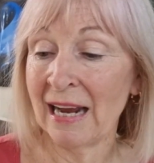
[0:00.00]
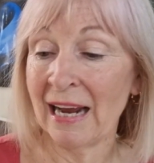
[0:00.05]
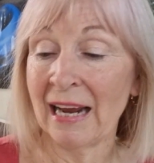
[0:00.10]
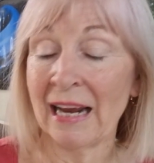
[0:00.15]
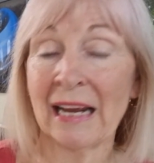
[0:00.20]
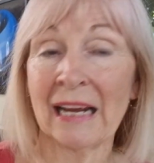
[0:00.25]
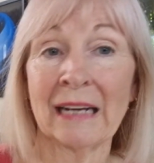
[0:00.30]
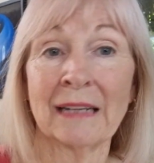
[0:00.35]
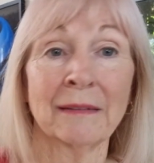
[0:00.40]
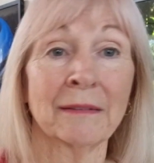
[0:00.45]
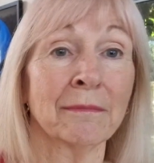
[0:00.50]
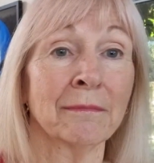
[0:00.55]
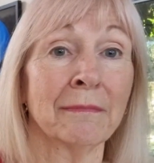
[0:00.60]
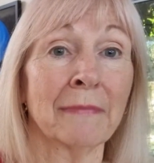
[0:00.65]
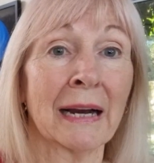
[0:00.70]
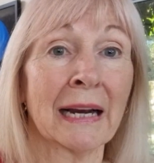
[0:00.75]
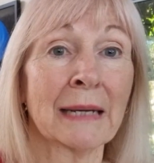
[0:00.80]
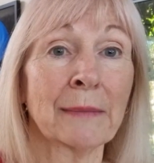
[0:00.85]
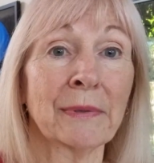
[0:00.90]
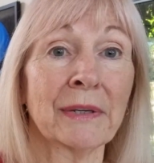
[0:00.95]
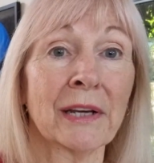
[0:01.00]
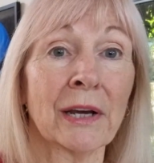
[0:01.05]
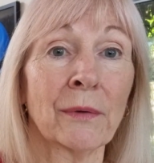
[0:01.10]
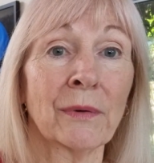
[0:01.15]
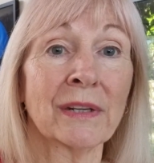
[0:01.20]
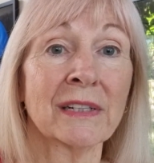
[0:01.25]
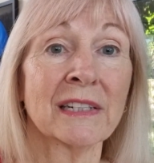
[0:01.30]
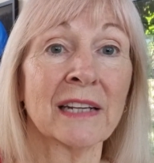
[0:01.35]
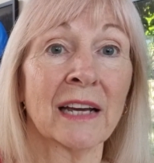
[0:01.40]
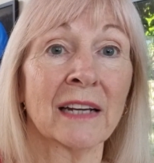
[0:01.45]
And maybe
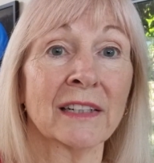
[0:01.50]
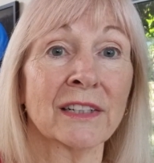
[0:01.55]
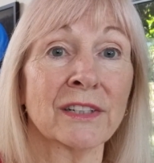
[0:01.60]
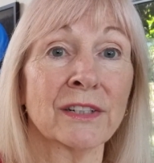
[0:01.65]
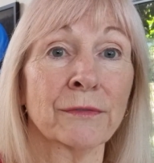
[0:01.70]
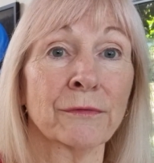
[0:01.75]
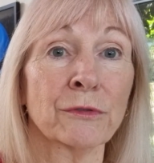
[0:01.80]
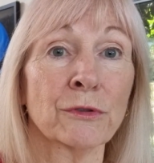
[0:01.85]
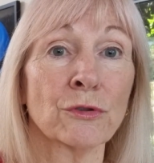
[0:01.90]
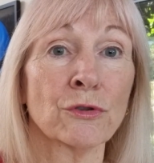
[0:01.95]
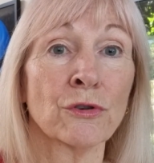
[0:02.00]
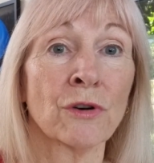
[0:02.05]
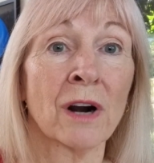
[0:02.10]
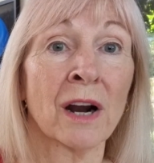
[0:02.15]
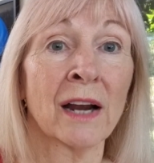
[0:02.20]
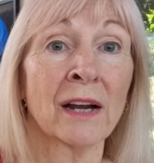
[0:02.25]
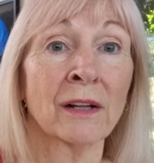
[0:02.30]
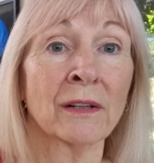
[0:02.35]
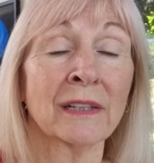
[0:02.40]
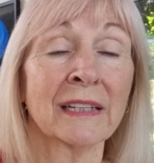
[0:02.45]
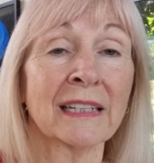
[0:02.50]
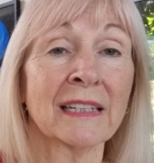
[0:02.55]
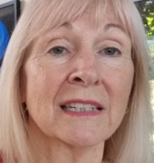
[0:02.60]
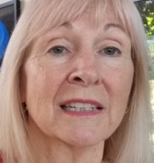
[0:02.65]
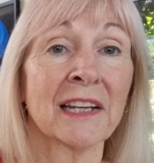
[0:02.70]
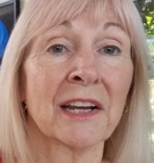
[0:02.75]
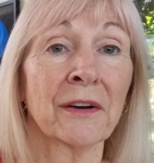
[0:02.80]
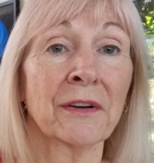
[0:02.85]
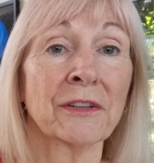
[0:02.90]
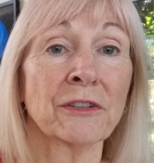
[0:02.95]
going down a different trail is
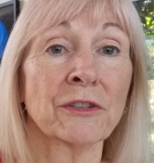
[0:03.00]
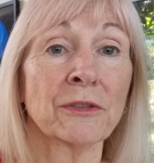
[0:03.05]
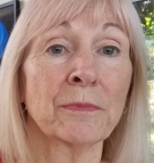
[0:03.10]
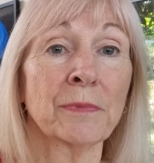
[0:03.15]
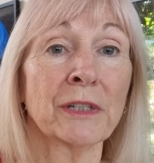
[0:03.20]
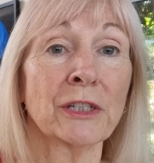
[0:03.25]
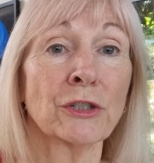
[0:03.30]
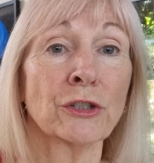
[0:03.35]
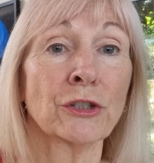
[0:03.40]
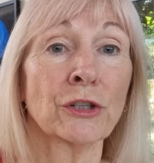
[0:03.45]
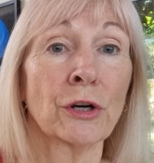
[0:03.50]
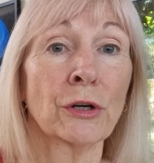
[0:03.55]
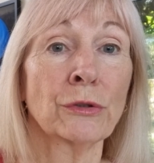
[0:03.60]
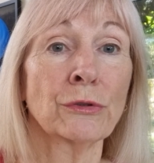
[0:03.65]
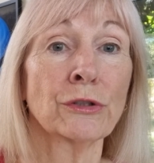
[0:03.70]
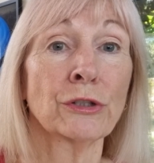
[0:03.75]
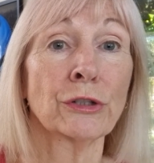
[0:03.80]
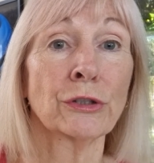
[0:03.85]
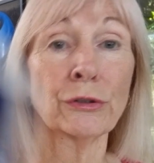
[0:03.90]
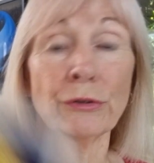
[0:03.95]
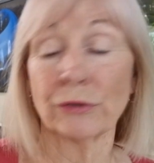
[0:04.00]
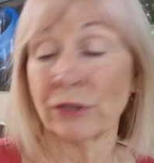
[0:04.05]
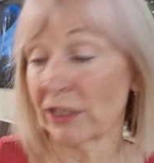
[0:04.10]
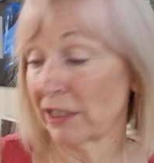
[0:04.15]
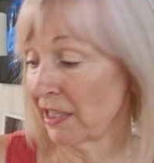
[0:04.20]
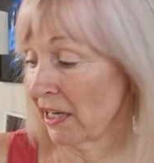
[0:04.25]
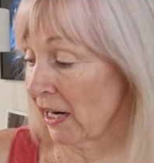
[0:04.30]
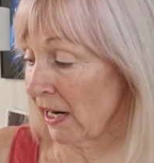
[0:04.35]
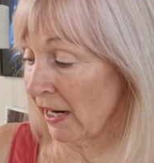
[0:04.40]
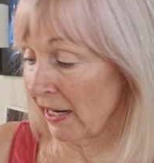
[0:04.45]
going to be shown to you
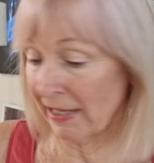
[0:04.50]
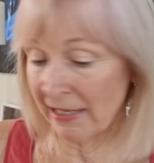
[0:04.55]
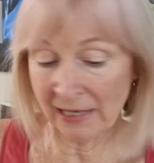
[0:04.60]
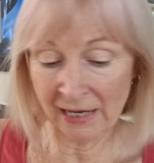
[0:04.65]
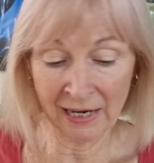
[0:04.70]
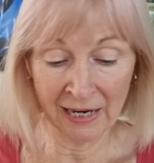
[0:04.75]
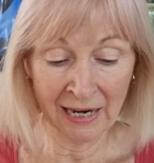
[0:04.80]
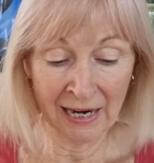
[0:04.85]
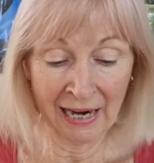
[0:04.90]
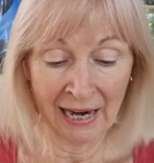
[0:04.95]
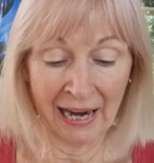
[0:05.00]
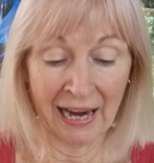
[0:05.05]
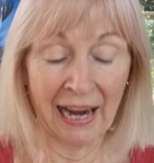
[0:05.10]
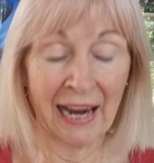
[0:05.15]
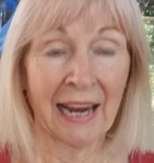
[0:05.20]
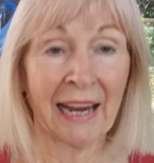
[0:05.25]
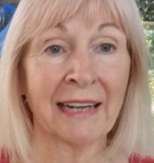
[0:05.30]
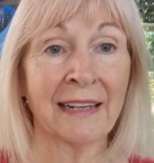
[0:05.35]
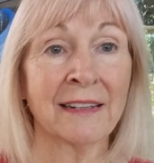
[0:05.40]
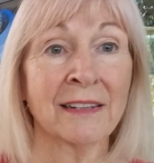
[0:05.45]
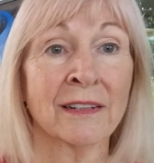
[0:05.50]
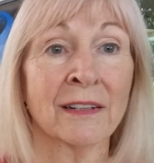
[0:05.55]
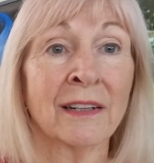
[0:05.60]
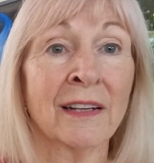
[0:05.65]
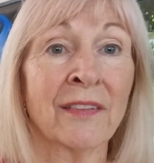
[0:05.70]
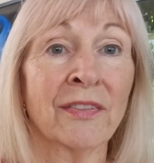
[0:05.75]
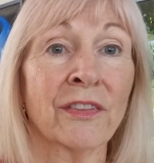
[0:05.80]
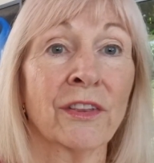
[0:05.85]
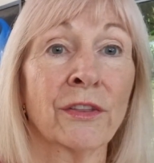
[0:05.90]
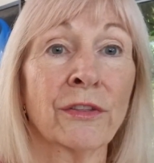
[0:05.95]
today. And
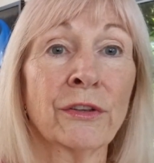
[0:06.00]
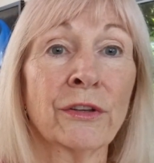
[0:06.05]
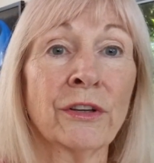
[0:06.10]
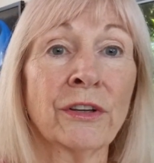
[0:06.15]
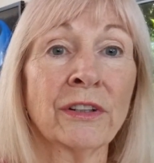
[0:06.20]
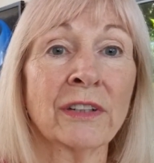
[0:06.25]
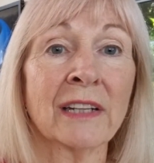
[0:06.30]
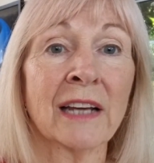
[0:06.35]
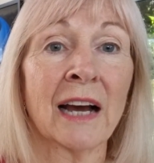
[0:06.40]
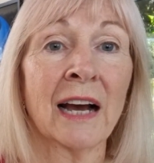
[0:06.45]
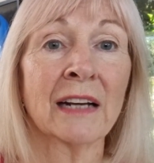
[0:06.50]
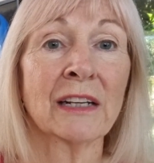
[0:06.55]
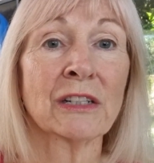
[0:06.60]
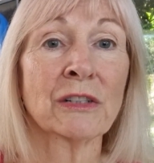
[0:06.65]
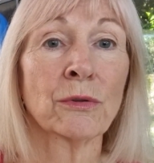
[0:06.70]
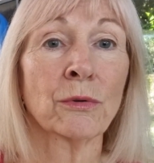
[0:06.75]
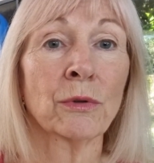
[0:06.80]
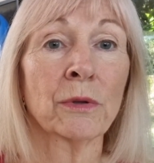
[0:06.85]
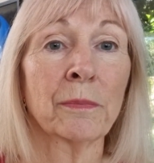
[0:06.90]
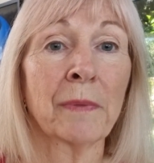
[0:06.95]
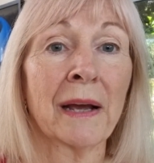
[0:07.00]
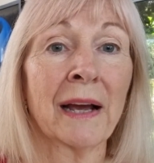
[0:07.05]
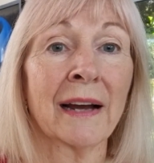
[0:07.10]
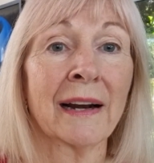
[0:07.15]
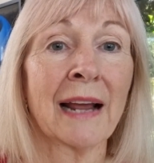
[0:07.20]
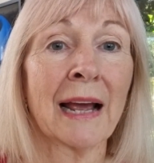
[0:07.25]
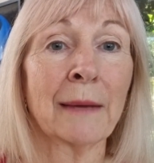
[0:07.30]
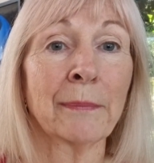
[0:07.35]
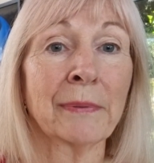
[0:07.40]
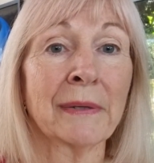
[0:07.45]
the third card is all about
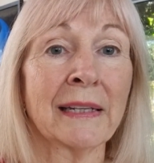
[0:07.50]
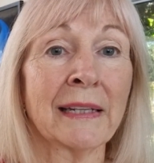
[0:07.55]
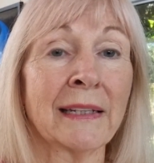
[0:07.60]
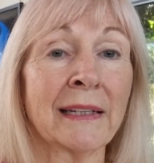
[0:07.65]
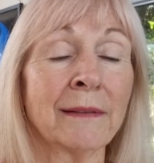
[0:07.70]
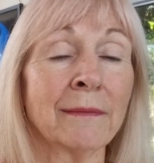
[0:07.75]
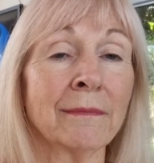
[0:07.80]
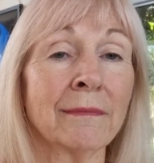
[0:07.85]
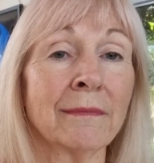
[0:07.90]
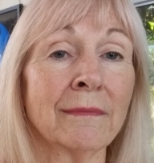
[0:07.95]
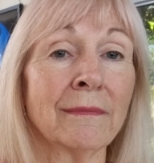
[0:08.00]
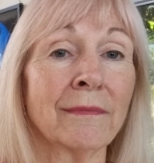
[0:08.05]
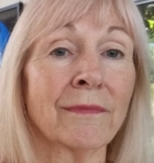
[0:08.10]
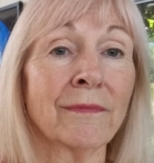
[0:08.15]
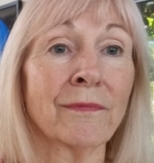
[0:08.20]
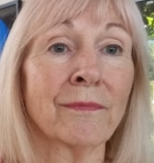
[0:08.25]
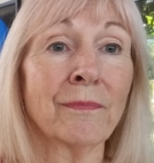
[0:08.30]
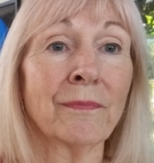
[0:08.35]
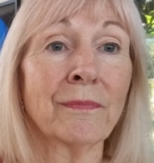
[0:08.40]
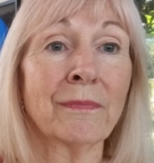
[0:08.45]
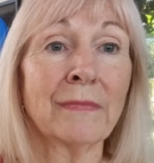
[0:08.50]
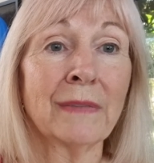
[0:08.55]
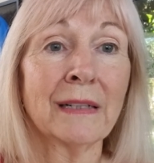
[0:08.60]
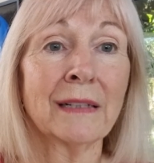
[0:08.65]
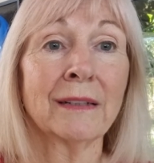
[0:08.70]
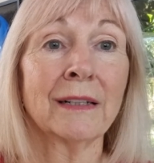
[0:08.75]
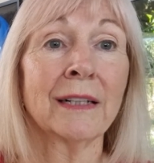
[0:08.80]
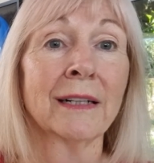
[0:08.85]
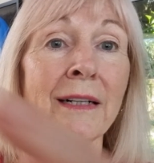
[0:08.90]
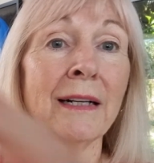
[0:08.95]
happy
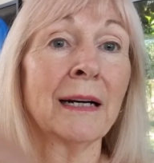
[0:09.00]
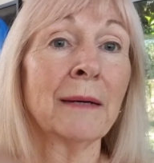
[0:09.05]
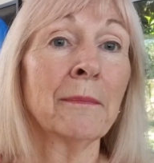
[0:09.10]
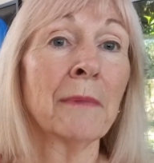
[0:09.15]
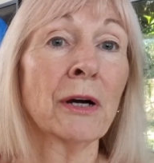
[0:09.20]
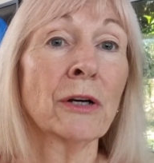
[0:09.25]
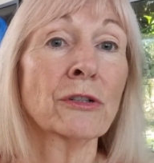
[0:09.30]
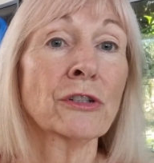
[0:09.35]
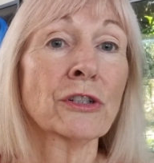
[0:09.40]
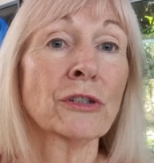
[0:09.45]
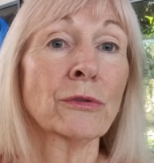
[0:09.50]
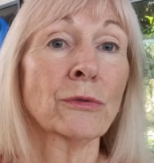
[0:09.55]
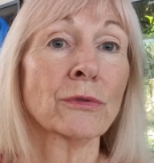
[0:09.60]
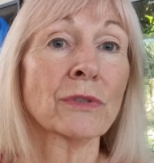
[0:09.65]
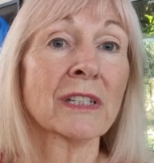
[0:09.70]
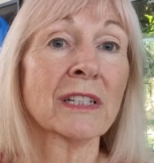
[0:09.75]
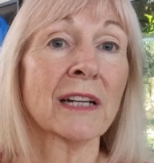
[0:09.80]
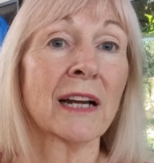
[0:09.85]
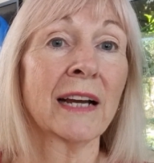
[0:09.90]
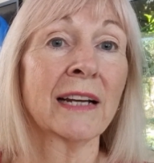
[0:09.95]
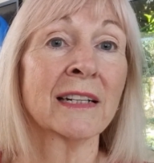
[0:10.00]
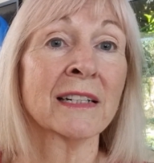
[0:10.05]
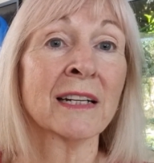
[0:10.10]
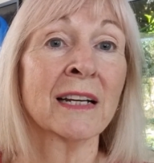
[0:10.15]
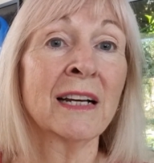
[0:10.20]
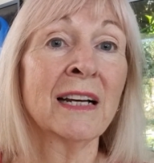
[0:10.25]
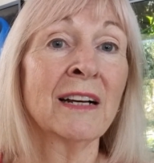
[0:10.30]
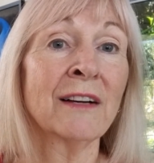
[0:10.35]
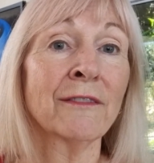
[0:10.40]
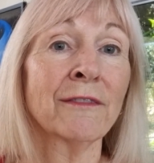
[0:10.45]
emotional state.
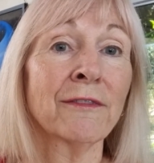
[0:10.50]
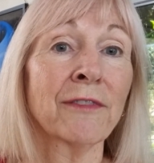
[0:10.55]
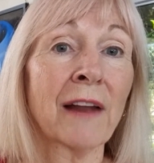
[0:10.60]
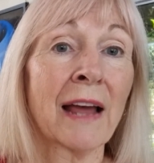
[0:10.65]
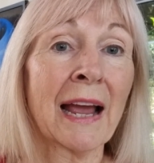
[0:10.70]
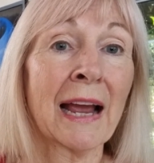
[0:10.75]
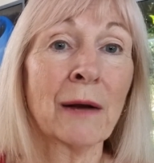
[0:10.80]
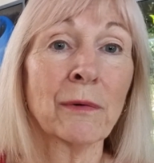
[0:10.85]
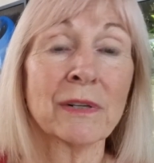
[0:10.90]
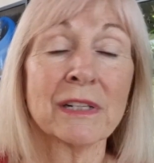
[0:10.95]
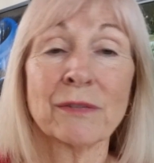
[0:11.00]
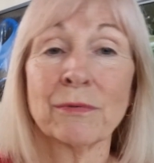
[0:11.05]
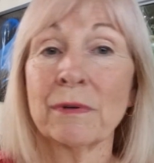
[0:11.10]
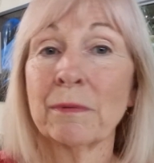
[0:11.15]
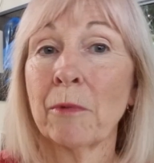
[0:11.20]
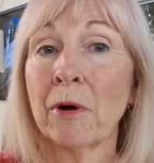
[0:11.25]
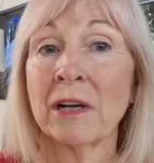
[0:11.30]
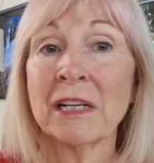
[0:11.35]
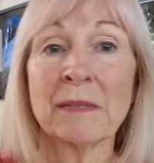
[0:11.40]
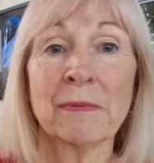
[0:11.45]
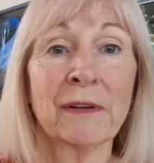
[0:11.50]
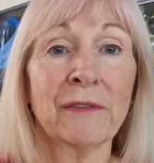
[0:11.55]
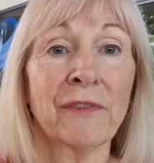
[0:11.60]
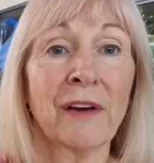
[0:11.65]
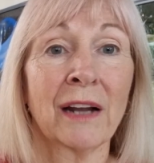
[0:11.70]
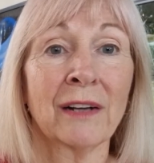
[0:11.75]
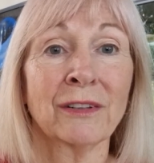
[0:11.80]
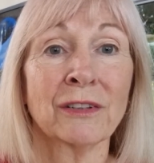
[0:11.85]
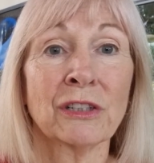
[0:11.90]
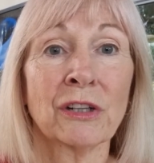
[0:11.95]
Flowers reminds me of
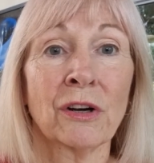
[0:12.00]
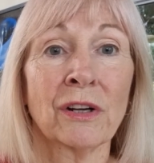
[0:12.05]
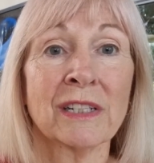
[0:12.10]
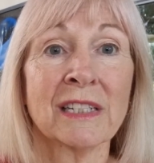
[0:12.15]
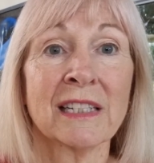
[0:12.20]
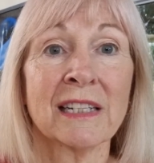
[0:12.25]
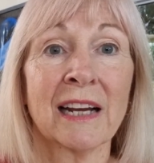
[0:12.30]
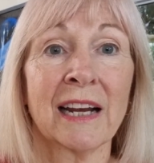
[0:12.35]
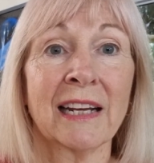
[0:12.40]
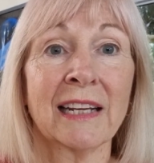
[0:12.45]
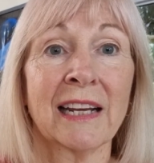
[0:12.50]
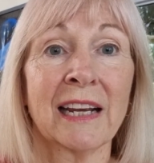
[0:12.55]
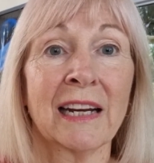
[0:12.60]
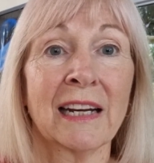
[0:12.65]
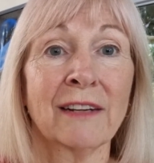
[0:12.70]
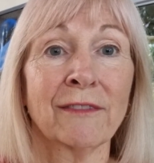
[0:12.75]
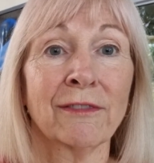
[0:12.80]
Valentine's Day, getting